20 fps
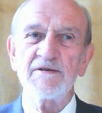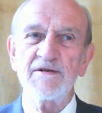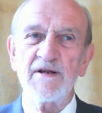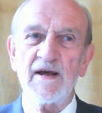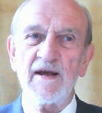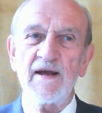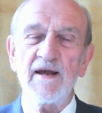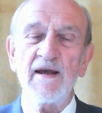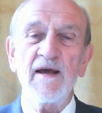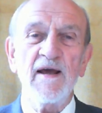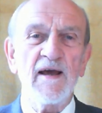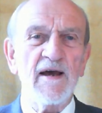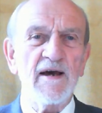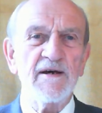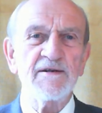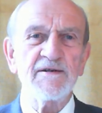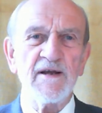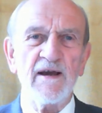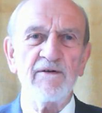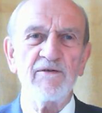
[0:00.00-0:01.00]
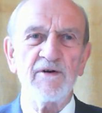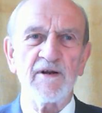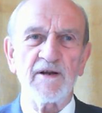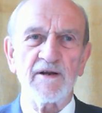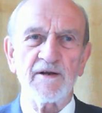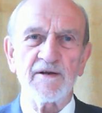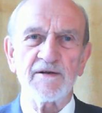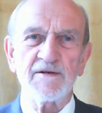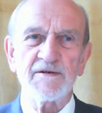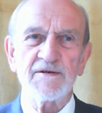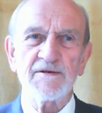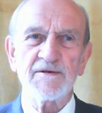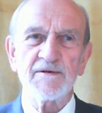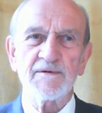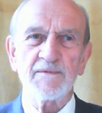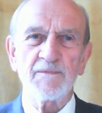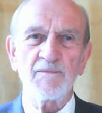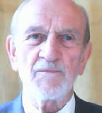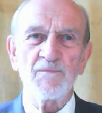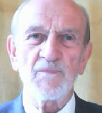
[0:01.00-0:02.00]
Day as evidence.
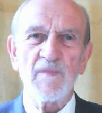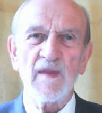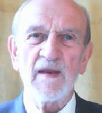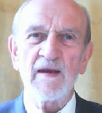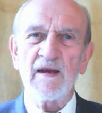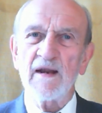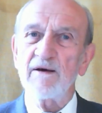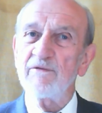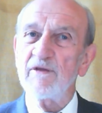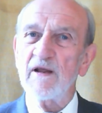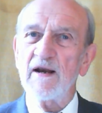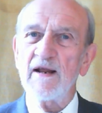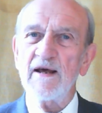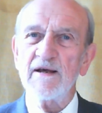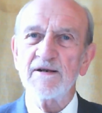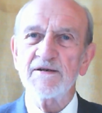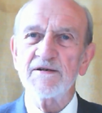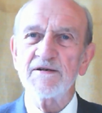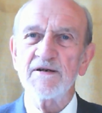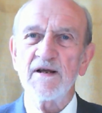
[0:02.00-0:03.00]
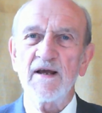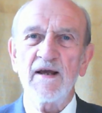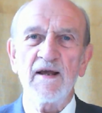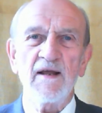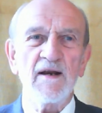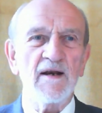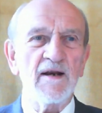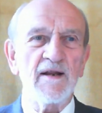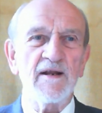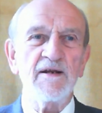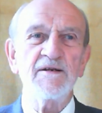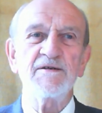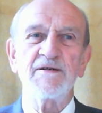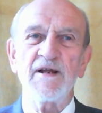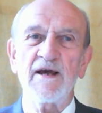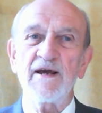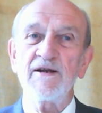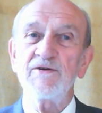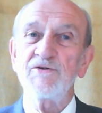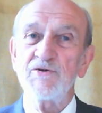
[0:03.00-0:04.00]
Nevertheless, Leeds
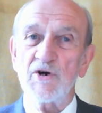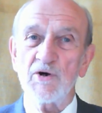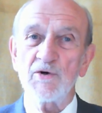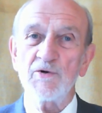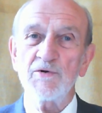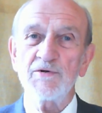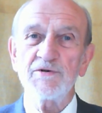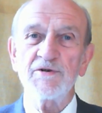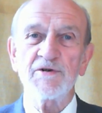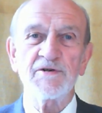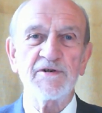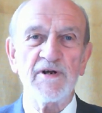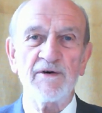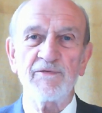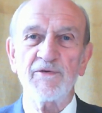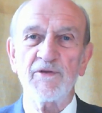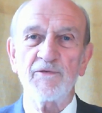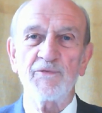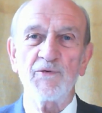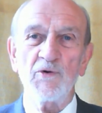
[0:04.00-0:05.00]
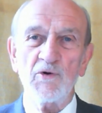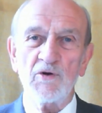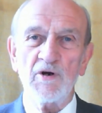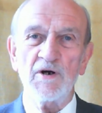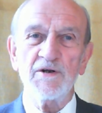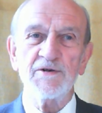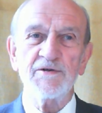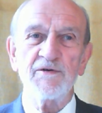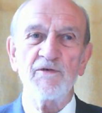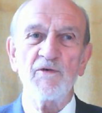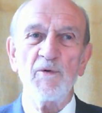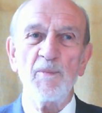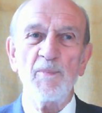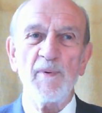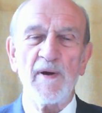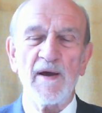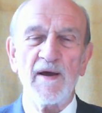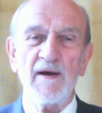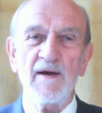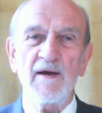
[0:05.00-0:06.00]
Day chose to suffer the full cost of
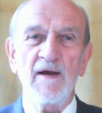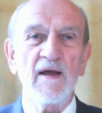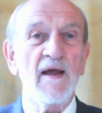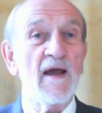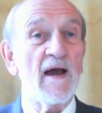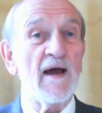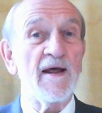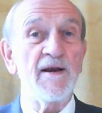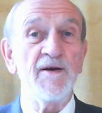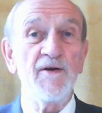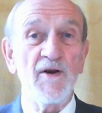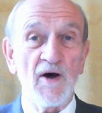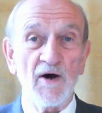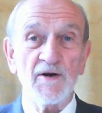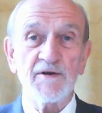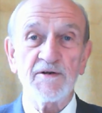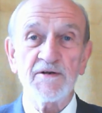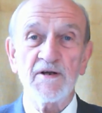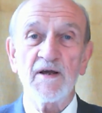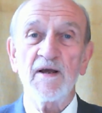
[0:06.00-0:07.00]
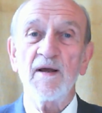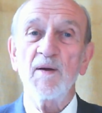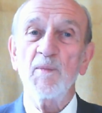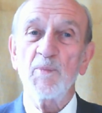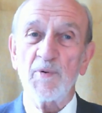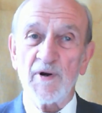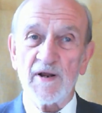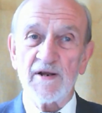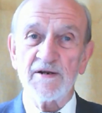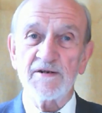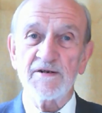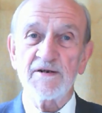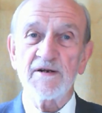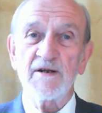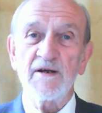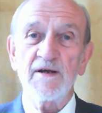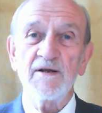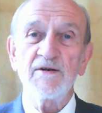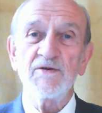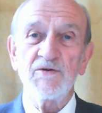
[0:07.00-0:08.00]
repair and not press
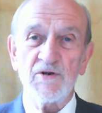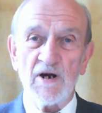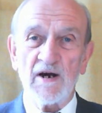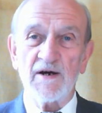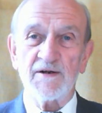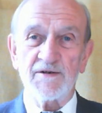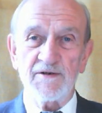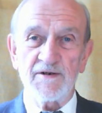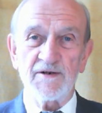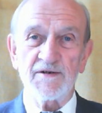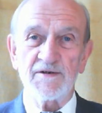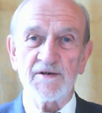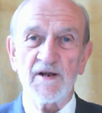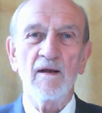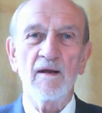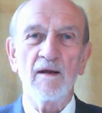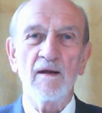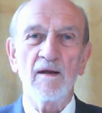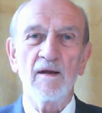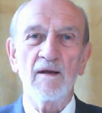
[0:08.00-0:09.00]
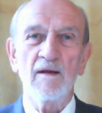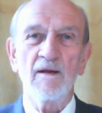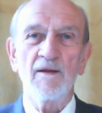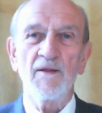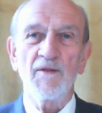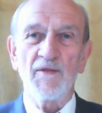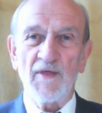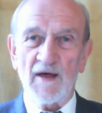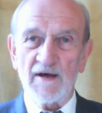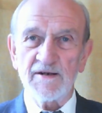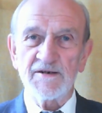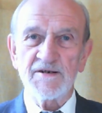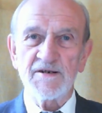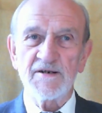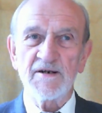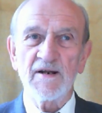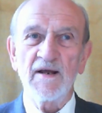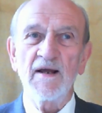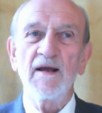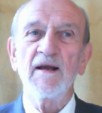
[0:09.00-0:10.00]
charges, thus
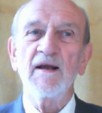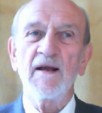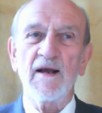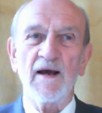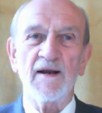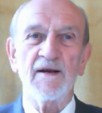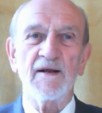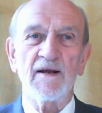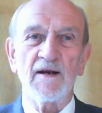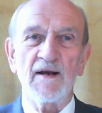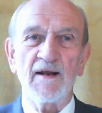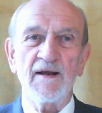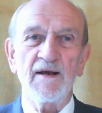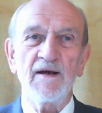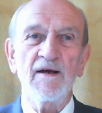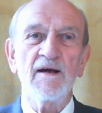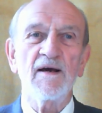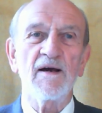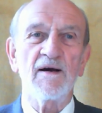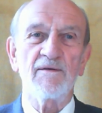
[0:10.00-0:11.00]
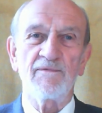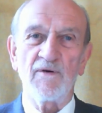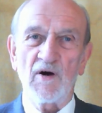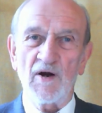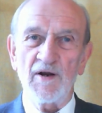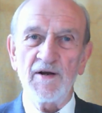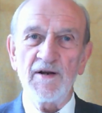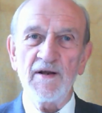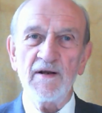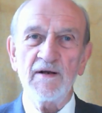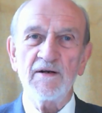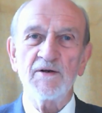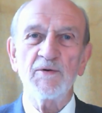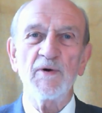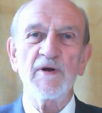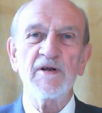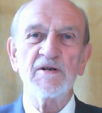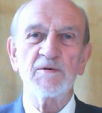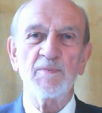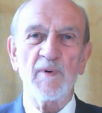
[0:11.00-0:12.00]
cunningly avoiding to
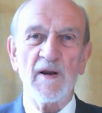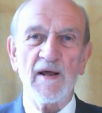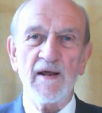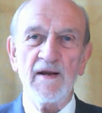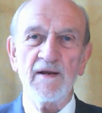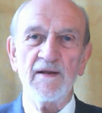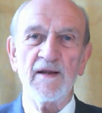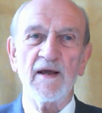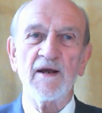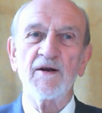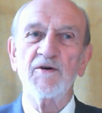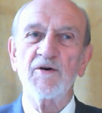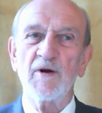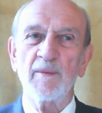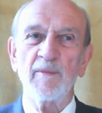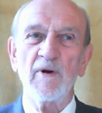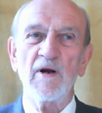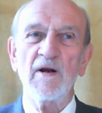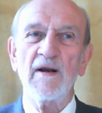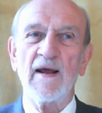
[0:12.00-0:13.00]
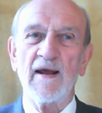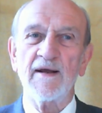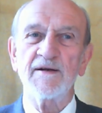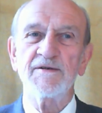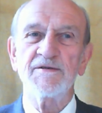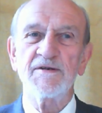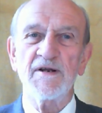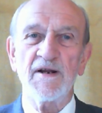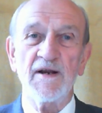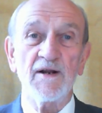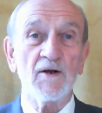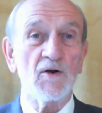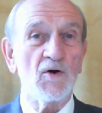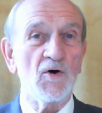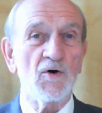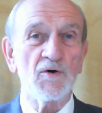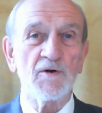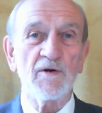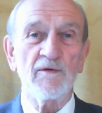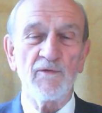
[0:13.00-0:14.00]
explain their criminal acts in a
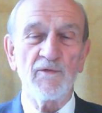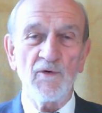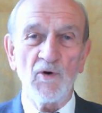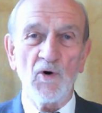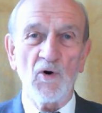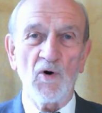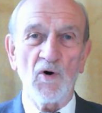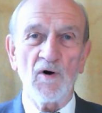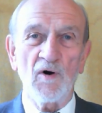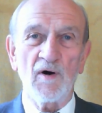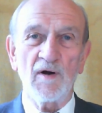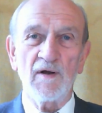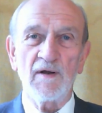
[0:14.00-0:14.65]
court of law.